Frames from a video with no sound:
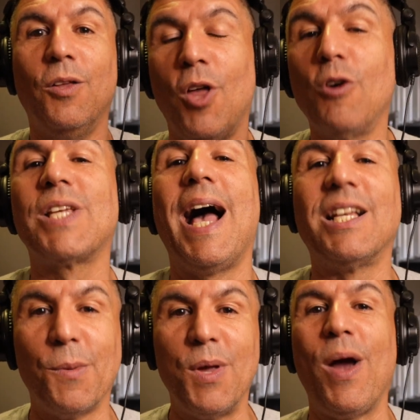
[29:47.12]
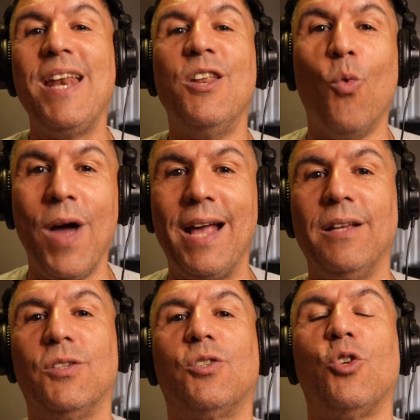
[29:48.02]
Those guys are going to be waiting in the
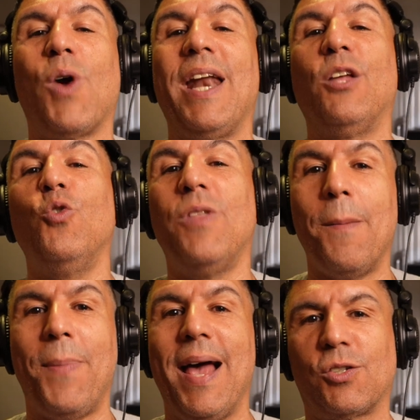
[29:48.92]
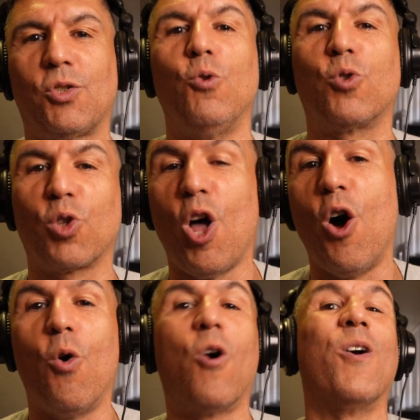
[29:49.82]
wings to try to do their best to
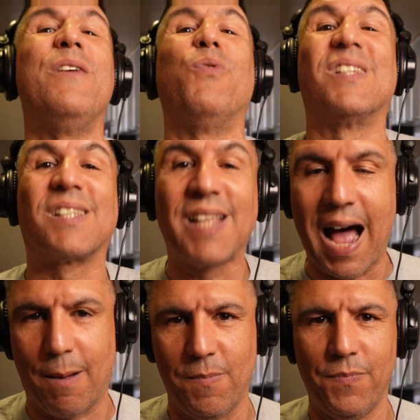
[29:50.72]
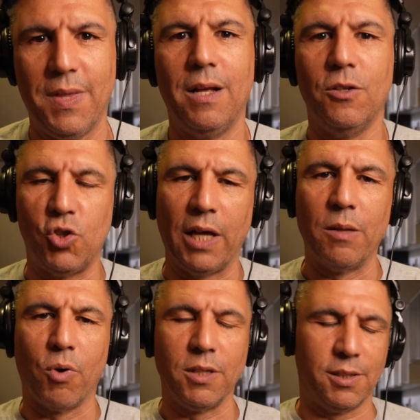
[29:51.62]
slow or even stop
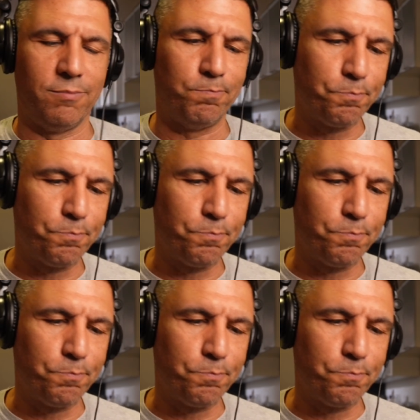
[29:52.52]
Jaylen Brunson.